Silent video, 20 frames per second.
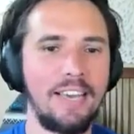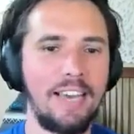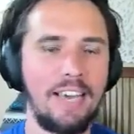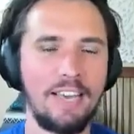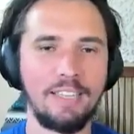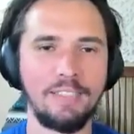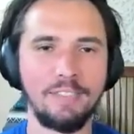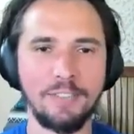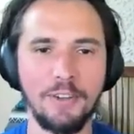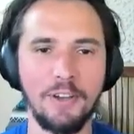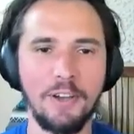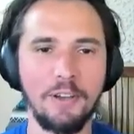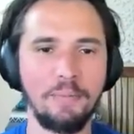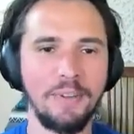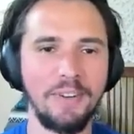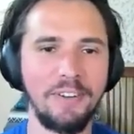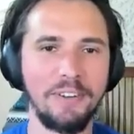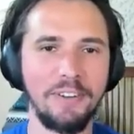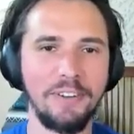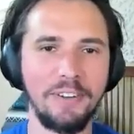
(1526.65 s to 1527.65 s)
And so I've
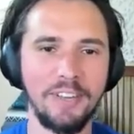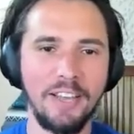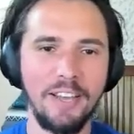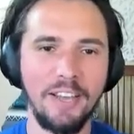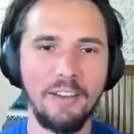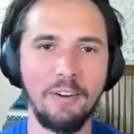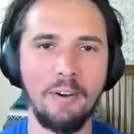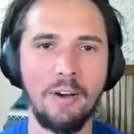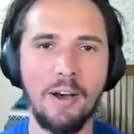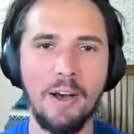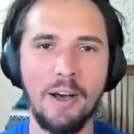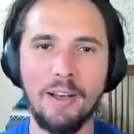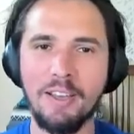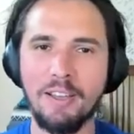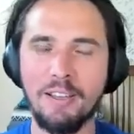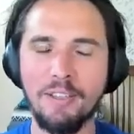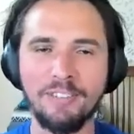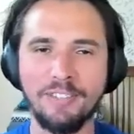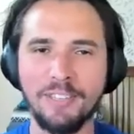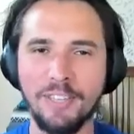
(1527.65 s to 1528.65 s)
been doing
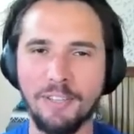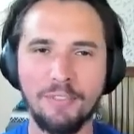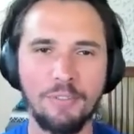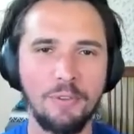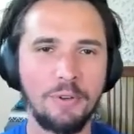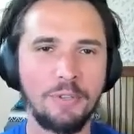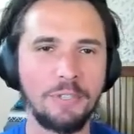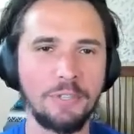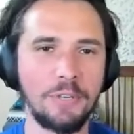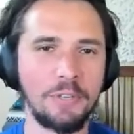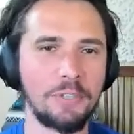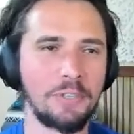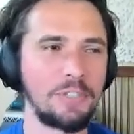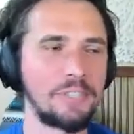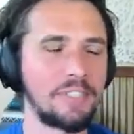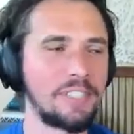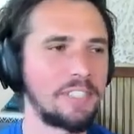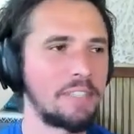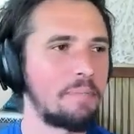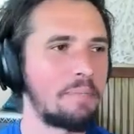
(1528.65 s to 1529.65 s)
it's like 3
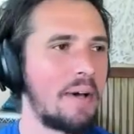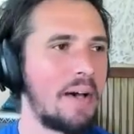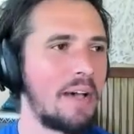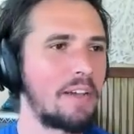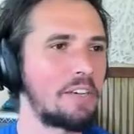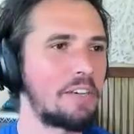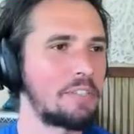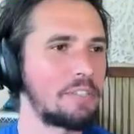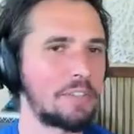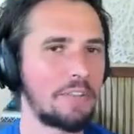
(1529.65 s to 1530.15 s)
circles is a mile.